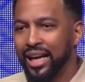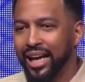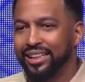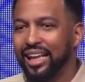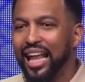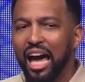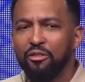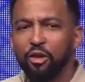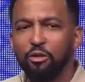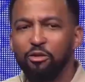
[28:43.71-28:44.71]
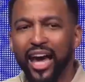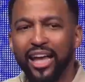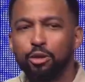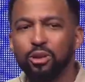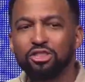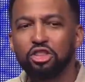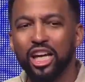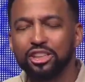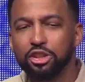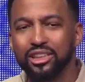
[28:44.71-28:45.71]
And the life of faith
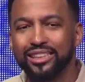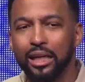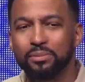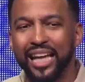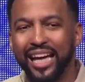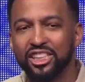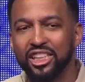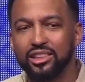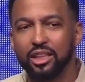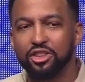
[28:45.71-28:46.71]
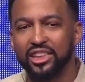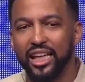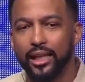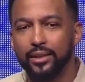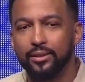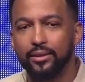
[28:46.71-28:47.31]
resists the temptations of sin.